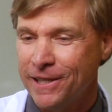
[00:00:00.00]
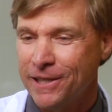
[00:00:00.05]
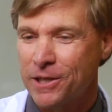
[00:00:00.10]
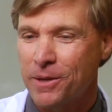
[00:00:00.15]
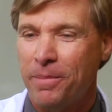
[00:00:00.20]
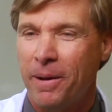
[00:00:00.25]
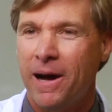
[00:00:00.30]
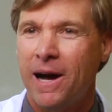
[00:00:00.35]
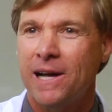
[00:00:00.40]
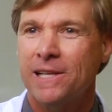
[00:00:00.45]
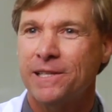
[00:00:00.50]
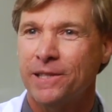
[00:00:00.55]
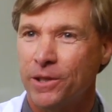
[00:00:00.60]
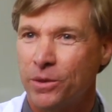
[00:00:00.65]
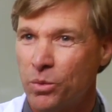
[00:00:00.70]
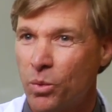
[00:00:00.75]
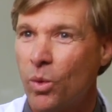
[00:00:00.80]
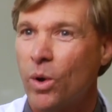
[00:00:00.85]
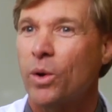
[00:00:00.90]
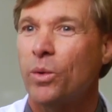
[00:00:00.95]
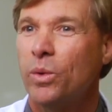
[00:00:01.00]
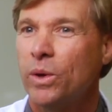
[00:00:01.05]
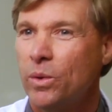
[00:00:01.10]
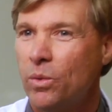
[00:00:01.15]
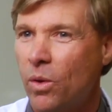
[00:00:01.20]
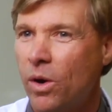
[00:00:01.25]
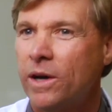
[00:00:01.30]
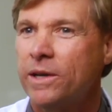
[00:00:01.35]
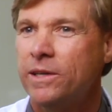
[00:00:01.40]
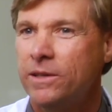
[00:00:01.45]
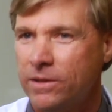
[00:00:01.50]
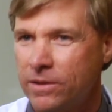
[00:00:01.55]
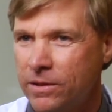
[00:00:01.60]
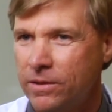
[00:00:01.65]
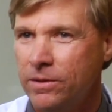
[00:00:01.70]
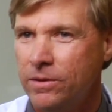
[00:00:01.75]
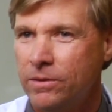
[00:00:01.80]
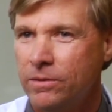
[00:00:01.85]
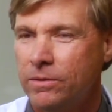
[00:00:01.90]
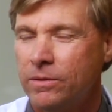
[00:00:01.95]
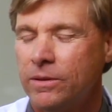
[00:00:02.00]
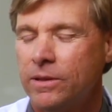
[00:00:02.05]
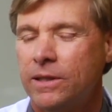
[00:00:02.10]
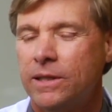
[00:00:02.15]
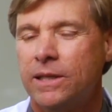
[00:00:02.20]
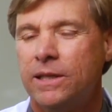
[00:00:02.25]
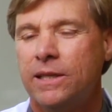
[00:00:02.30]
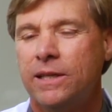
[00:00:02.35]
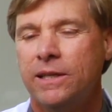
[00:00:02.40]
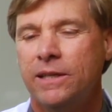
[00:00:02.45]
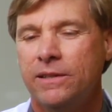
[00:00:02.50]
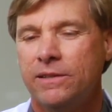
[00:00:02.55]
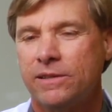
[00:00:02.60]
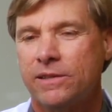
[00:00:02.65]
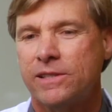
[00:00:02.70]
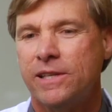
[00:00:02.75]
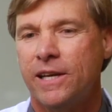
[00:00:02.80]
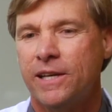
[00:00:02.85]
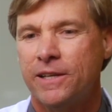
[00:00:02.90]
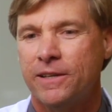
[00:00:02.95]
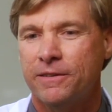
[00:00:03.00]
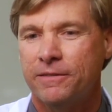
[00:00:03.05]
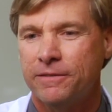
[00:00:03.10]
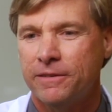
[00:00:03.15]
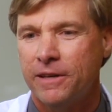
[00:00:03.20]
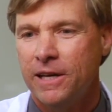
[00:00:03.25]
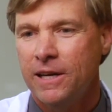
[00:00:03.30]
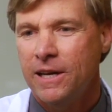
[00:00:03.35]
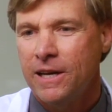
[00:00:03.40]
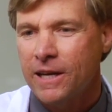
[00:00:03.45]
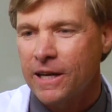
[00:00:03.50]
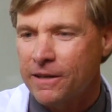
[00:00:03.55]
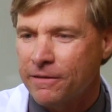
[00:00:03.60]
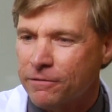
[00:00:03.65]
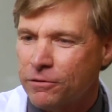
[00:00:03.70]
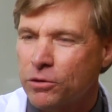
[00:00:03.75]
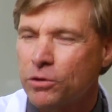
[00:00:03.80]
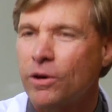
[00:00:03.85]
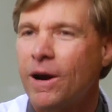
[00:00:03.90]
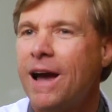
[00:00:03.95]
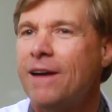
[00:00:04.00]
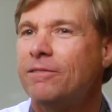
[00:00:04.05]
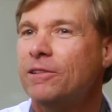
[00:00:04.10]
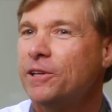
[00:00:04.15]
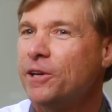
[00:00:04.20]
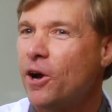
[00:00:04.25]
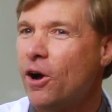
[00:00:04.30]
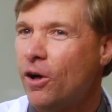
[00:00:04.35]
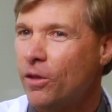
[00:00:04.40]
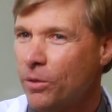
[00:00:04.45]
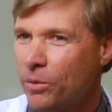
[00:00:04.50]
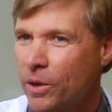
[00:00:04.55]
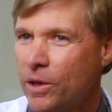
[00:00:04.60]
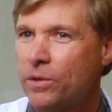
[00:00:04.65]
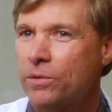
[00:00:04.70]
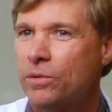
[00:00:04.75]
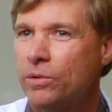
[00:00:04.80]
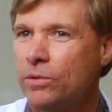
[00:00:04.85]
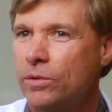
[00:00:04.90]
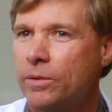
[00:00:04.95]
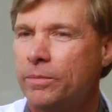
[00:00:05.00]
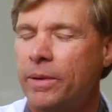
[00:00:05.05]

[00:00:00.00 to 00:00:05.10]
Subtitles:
get deposited where we want it to, instead of kind of traveling all the way through the